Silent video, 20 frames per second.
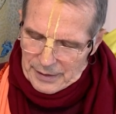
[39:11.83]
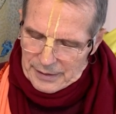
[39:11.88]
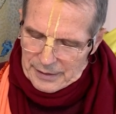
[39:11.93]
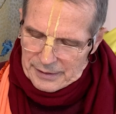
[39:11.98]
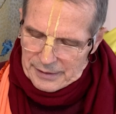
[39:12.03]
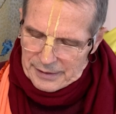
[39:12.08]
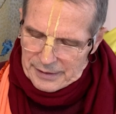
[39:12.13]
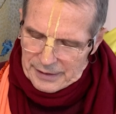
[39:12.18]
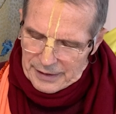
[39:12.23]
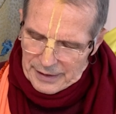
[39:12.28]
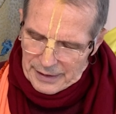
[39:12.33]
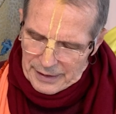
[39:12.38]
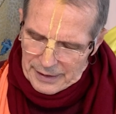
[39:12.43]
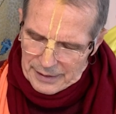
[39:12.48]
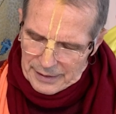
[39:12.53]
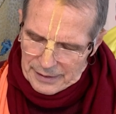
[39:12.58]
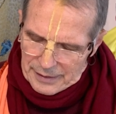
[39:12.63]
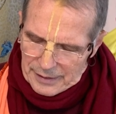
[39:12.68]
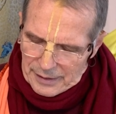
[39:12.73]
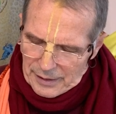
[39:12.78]

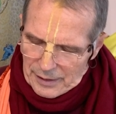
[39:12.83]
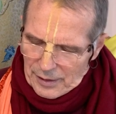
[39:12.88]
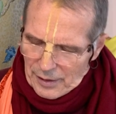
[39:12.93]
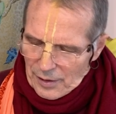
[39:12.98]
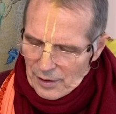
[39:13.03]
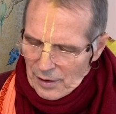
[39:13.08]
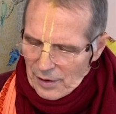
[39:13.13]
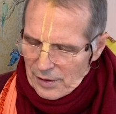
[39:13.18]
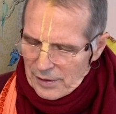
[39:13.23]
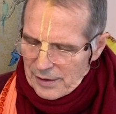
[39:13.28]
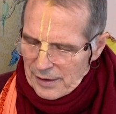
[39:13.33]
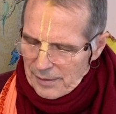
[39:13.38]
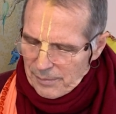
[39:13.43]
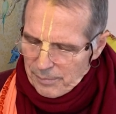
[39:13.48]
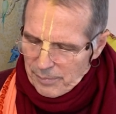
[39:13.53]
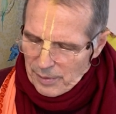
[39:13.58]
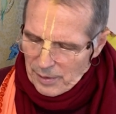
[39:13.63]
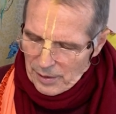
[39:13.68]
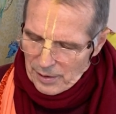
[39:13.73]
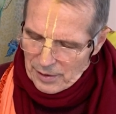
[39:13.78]
seeing the Lord in
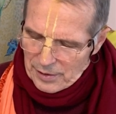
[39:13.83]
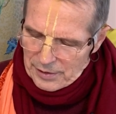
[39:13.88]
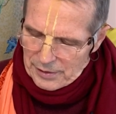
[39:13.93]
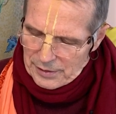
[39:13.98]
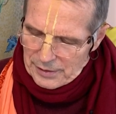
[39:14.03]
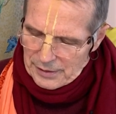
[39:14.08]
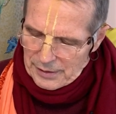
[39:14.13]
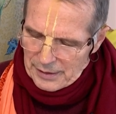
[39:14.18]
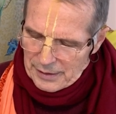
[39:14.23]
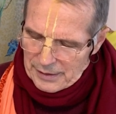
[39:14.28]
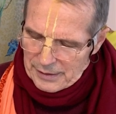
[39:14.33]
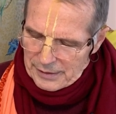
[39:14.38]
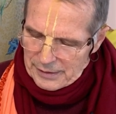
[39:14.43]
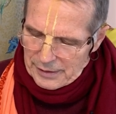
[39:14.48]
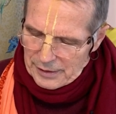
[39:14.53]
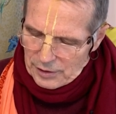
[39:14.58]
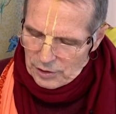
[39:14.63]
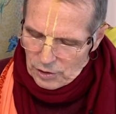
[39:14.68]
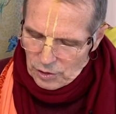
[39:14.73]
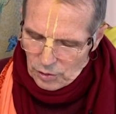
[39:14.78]
person is
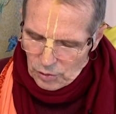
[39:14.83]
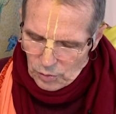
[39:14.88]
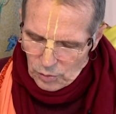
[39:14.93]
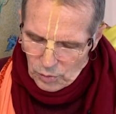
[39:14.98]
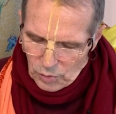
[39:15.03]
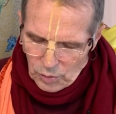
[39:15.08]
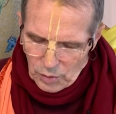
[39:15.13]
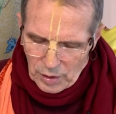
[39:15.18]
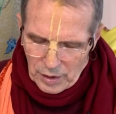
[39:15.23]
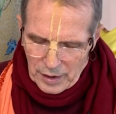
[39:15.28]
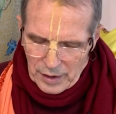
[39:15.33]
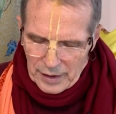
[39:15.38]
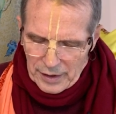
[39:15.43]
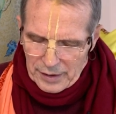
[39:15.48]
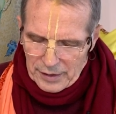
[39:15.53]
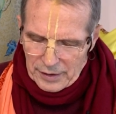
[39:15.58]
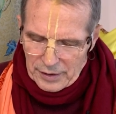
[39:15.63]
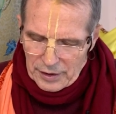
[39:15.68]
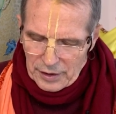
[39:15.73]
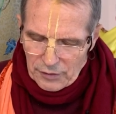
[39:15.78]
the true
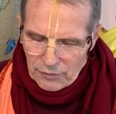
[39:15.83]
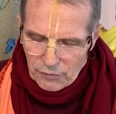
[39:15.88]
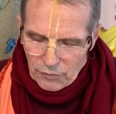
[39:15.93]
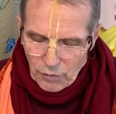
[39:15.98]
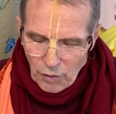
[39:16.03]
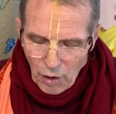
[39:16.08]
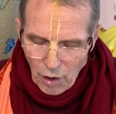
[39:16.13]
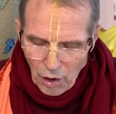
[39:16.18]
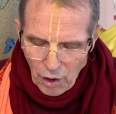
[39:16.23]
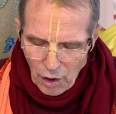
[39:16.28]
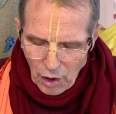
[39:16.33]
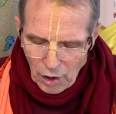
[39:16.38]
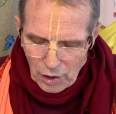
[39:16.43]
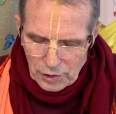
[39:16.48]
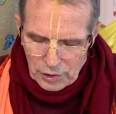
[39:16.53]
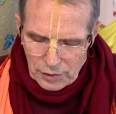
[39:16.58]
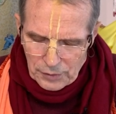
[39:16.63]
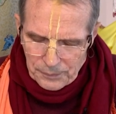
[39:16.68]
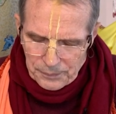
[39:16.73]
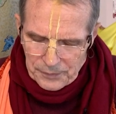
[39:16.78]

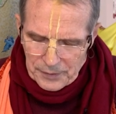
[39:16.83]
reward